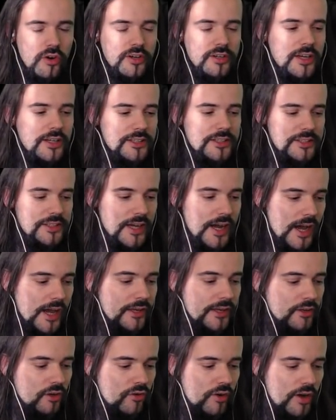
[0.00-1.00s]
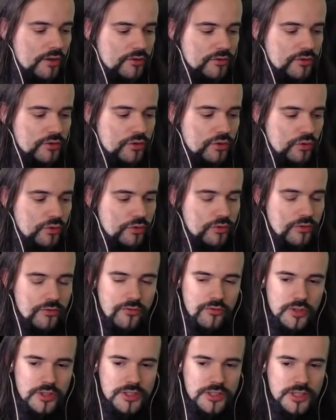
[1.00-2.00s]
and I died around 2 to
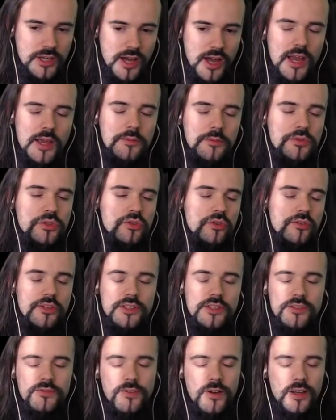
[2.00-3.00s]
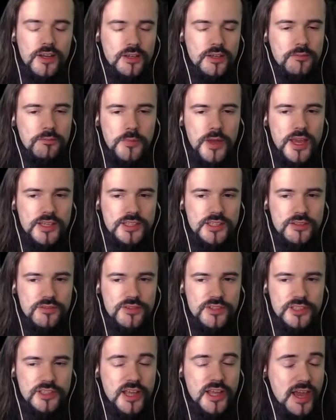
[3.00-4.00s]
3 times to this fucking massive
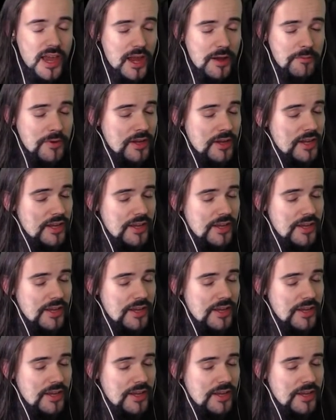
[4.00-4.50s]
slam,